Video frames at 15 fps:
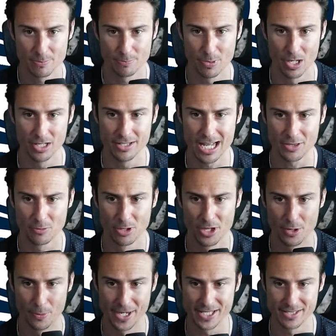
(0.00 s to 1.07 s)
But not really
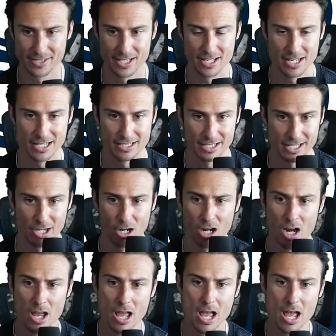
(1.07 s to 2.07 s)
the reason that it's here.